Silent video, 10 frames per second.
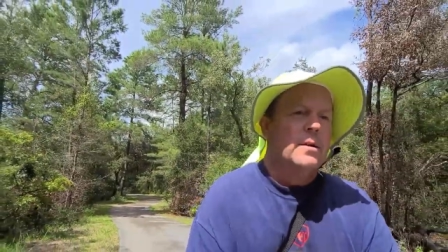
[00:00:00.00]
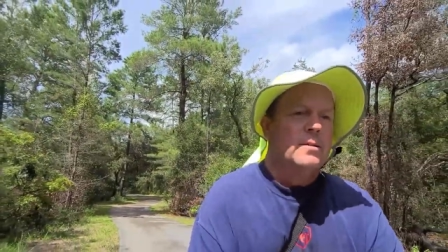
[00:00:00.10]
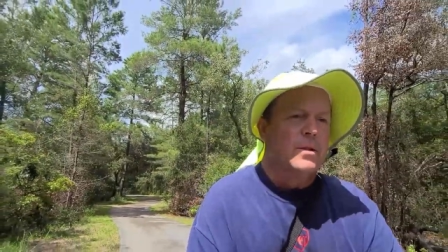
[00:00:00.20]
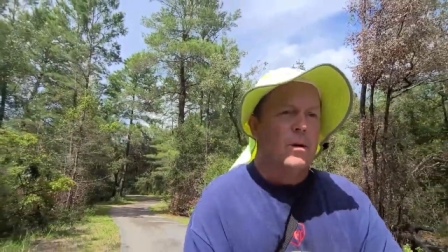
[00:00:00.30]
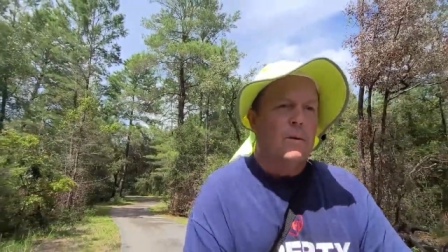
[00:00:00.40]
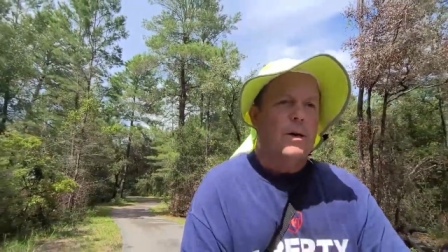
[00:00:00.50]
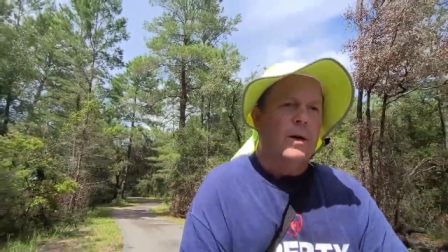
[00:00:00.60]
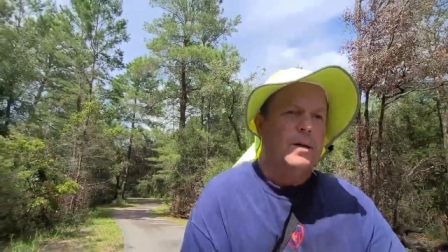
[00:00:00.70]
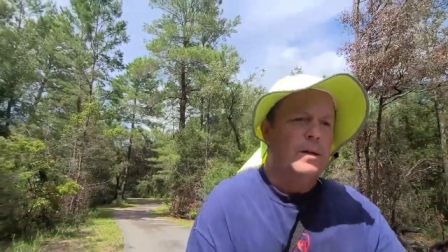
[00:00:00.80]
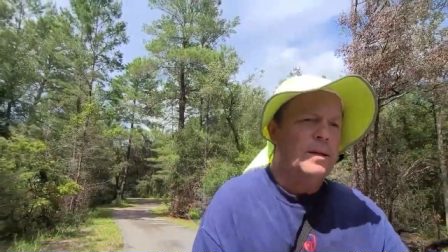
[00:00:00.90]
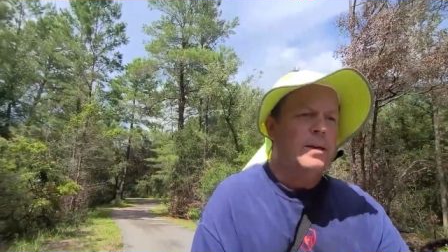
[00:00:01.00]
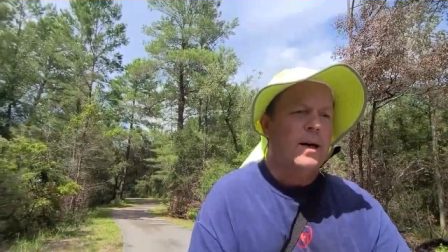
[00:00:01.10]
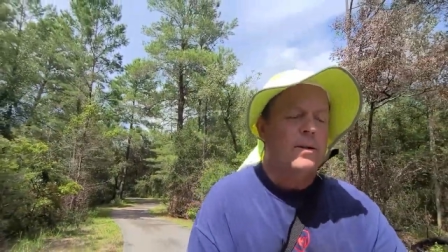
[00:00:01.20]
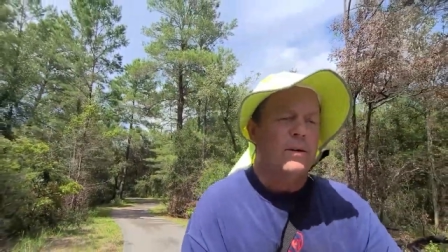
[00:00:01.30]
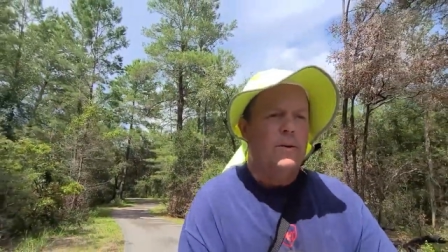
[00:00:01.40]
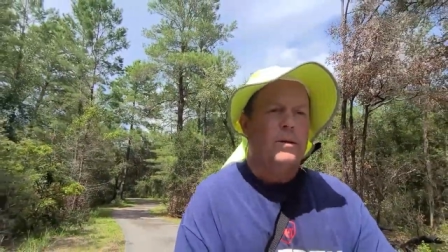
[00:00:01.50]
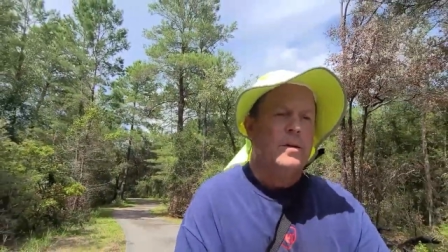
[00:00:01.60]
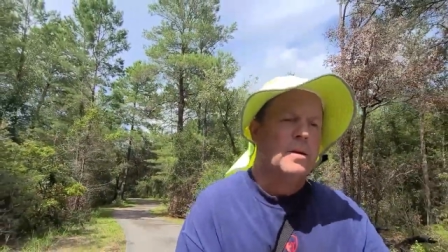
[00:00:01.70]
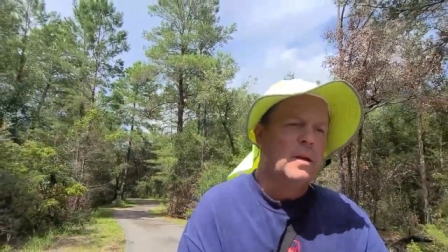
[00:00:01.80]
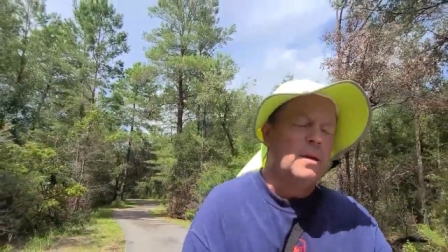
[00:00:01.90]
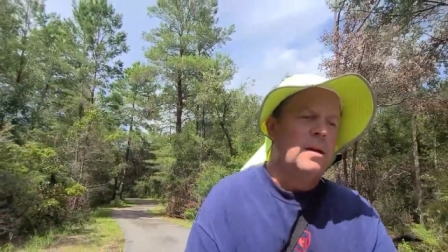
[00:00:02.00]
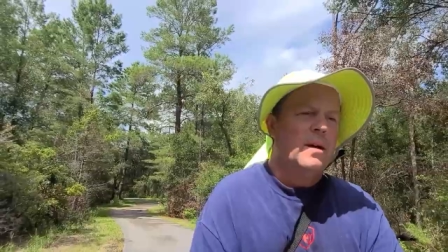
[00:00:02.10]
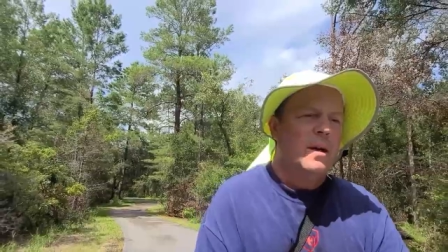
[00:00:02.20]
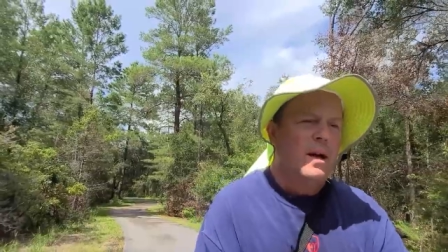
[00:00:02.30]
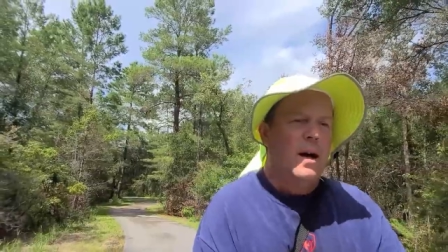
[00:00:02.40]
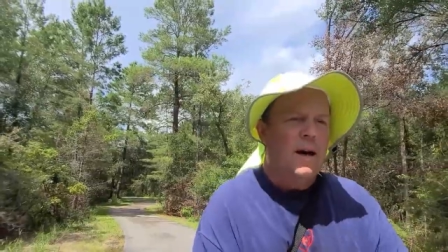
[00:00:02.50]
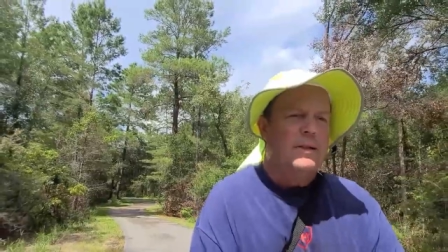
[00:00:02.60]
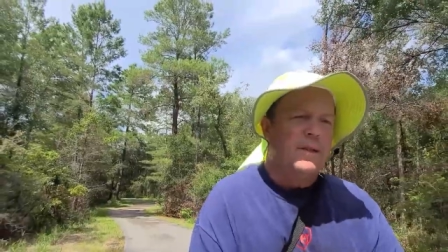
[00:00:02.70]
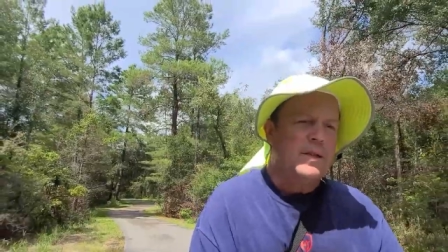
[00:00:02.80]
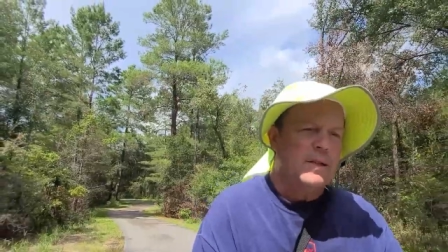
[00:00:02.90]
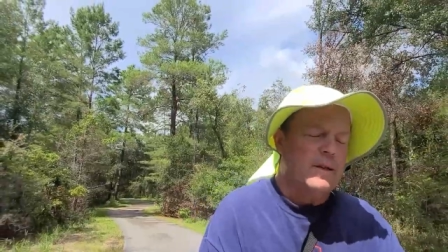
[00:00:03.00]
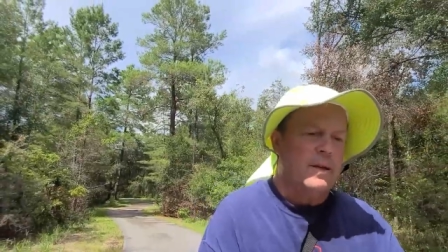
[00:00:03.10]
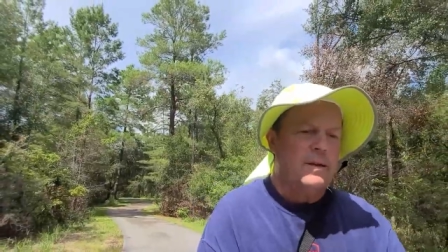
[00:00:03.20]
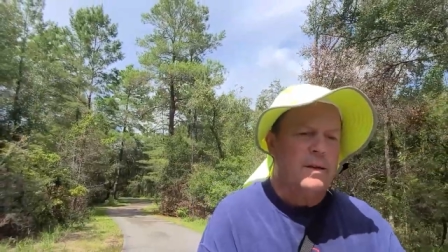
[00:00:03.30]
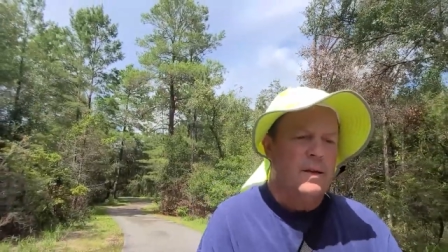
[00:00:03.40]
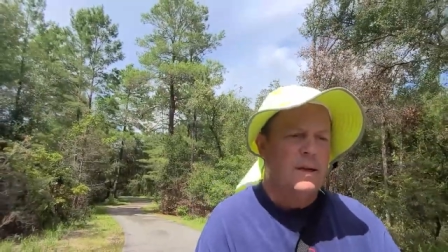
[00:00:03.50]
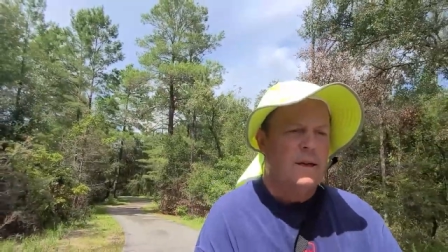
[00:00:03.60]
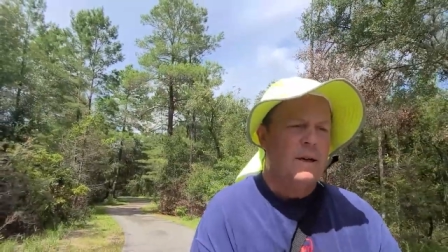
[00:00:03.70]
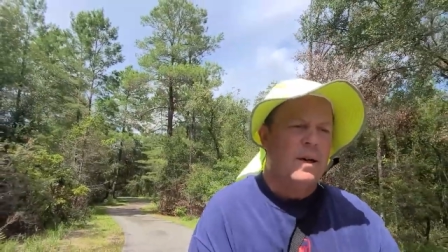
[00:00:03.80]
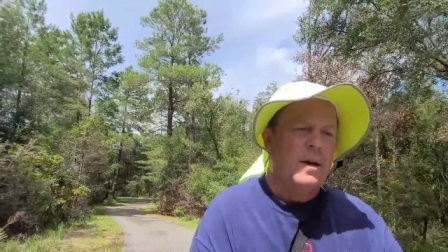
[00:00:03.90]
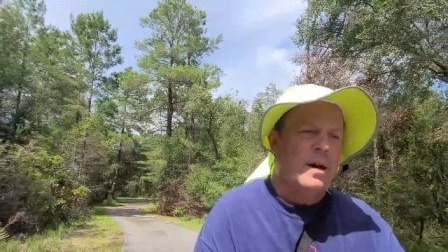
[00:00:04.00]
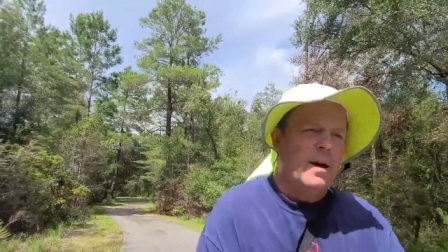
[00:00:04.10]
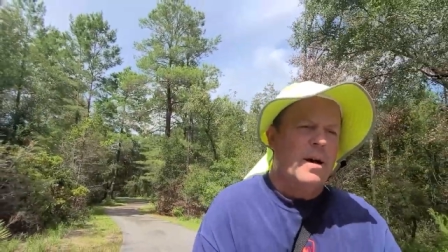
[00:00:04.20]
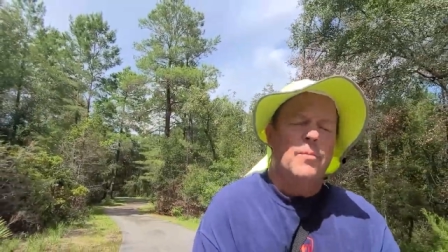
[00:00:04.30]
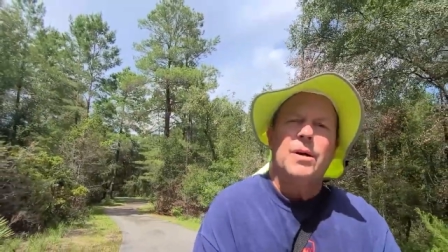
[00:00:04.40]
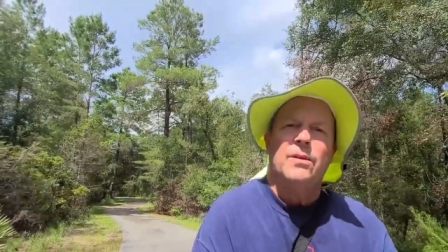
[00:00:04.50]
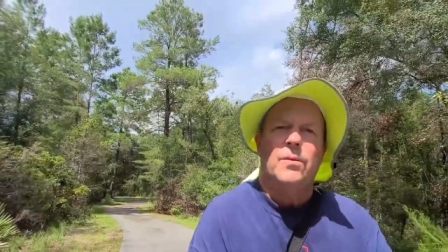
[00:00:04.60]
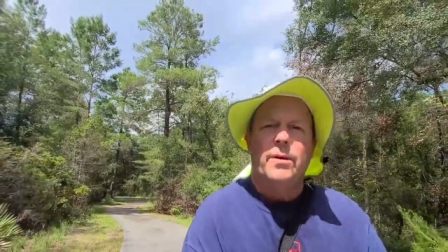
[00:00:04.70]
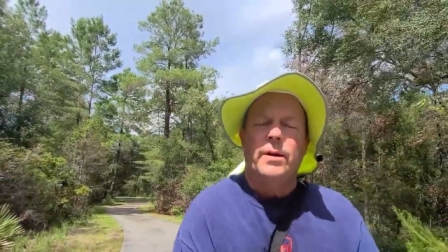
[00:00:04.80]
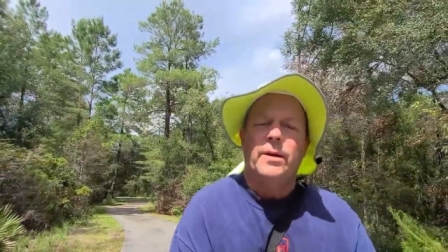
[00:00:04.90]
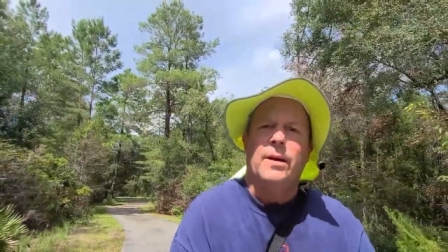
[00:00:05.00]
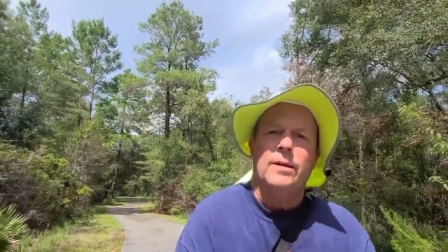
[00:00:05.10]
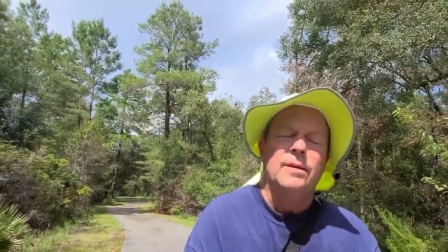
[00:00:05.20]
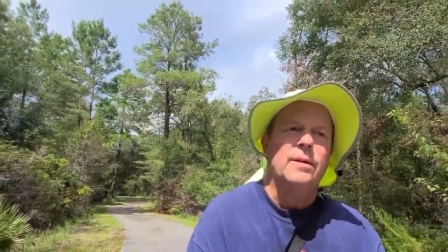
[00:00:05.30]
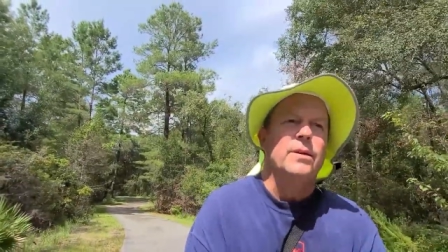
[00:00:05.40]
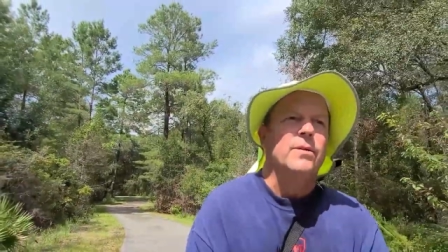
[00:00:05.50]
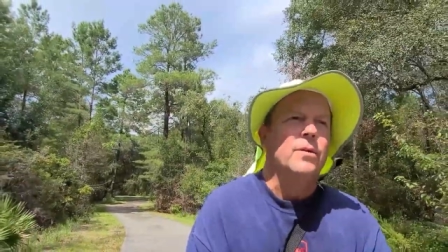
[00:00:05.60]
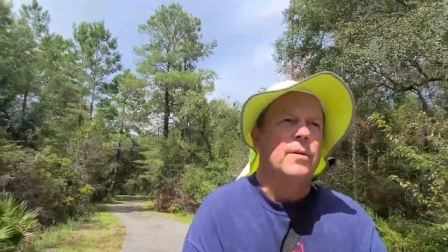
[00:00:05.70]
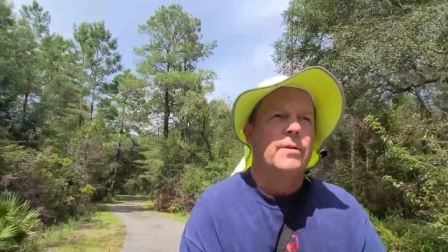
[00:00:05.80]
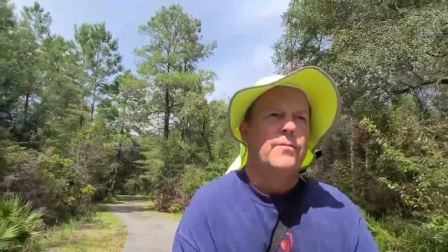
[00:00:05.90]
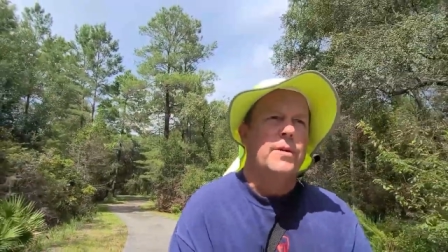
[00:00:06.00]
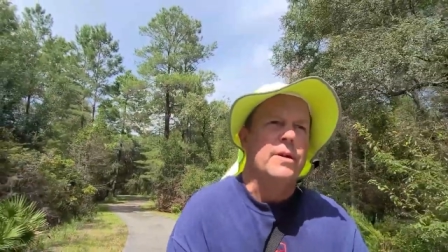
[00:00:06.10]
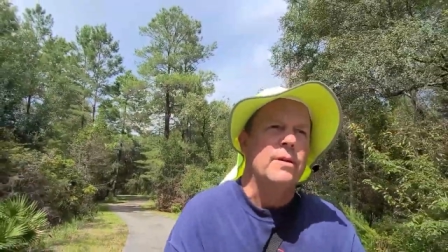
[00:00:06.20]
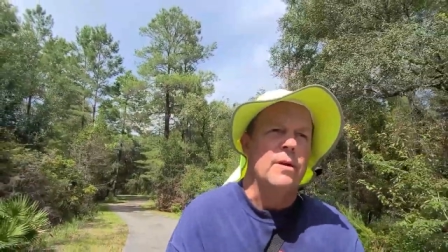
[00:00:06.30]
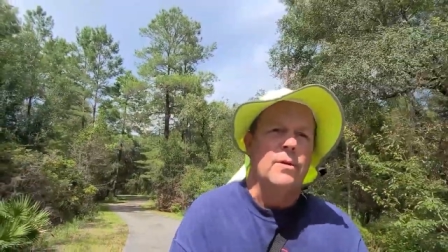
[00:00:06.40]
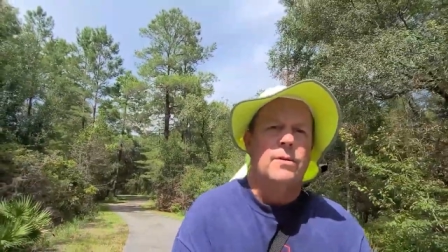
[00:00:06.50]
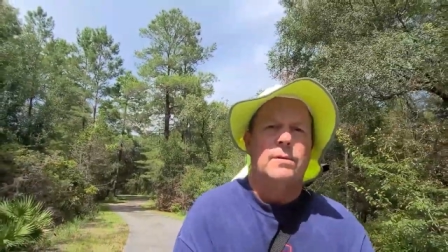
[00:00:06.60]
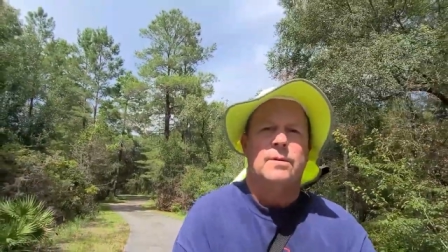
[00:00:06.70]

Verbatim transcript: So uh, I don't know. I just uh, and by the way, uh, you know, if you didn't know,